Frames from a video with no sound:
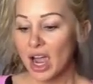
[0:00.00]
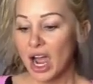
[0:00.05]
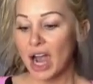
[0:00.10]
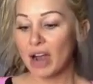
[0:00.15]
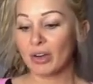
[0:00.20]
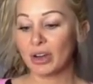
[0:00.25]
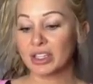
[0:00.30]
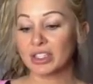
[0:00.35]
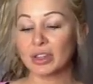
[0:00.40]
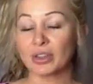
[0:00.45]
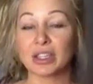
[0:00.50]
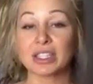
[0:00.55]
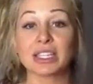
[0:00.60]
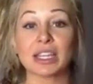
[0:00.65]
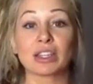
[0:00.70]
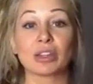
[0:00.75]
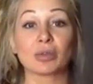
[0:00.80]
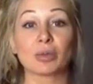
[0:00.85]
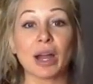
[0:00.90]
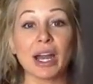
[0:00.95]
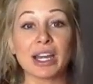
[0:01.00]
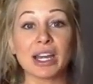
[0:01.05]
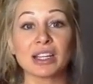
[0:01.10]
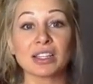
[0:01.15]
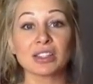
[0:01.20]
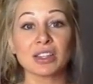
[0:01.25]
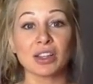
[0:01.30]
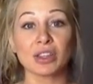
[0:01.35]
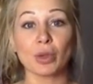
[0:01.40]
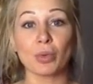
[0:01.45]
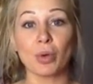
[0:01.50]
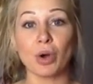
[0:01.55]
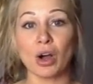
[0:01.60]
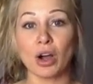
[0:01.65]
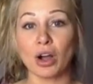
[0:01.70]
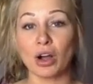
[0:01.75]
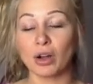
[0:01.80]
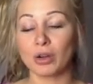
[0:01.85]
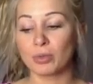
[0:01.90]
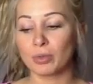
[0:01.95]
All right, so they say the writing's on the
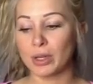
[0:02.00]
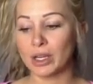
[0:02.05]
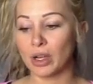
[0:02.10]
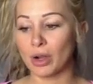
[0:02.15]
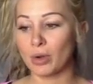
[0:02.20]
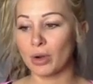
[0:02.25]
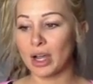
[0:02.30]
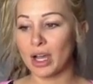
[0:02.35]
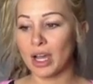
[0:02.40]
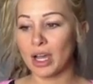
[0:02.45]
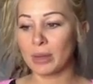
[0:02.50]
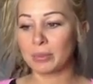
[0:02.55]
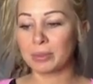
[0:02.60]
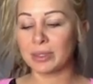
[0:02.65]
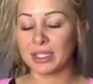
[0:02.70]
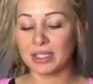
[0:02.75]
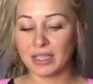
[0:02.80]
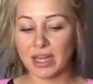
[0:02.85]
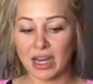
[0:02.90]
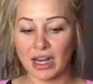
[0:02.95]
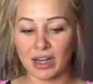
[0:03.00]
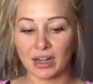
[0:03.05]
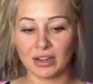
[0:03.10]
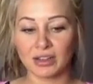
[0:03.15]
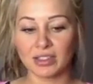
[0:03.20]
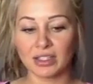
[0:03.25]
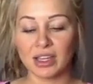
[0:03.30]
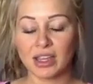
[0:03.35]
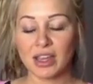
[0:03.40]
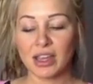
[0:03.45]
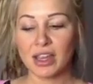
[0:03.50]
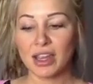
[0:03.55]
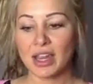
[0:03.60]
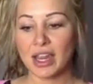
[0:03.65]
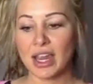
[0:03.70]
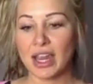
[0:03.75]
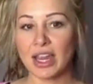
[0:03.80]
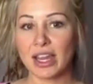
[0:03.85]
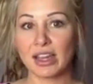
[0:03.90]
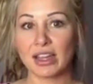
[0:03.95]
wall. We go upstairs,
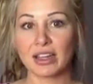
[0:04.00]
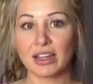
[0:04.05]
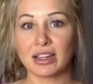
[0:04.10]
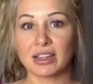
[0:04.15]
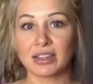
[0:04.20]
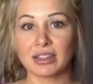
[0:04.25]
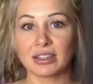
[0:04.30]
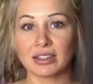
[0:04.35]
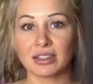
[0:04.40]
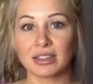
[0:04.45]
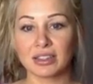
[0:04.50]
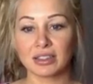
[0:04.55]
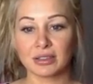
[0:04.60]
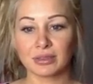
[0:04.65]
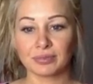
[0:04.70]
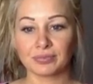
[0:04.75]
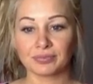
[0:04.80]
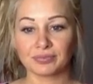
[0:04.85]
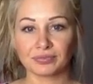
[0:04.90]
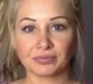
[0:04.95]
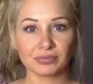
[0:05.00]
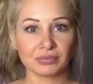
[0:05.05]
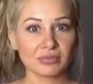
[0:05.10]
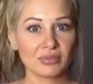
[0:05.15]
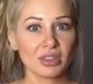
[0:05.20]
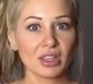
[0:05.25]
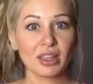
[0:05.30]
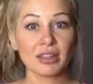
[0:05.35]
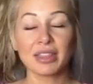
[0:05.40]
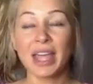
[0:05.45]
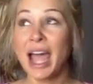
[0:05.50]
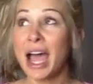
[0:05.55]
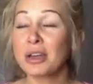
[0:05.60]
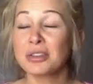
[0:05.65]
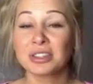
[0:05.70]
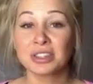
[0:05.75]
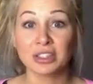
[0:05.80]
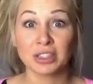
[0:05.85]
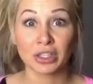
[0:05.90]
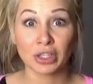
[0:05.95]
and the
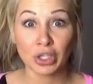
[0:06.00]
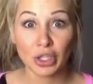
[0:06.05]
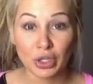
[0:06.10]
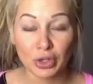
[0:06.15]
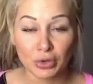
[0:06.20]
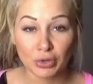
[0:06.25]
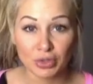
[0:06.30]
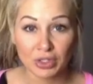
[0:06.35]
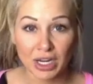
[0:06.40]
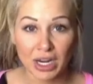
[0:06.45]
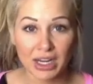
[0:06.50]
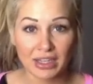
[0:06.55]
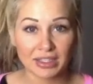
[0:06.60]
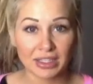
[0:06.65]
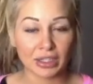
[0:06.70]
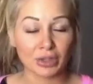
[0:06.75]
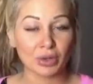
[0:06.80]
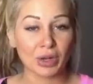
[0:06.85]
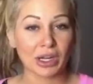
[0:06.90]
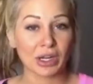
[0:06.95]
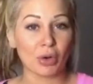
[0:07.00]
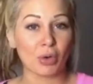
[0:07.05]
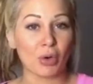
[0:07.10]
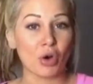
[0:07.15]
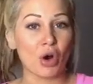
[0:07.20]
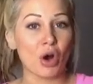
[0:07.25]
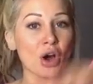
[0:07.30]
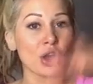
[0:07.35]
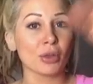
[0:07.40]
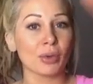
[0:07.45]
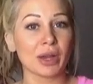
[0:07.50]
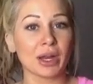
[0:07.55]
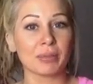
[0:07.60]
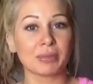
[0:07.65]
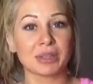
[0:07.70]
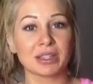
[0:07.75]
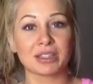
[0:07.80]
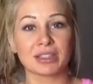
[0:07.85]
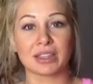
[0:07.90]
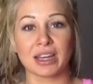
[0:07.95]
house is huge, guys. Like, you got to go all the way up
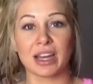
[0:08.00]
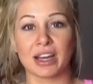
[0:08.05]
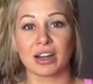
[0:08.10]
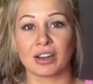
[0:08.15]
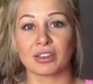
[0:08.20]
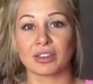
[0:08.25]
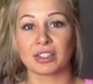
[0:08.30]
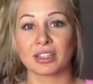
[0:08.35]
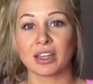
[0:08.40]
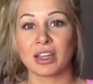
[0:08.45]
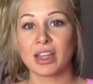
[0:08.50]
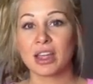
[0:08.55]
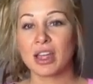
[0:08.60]
these stairs.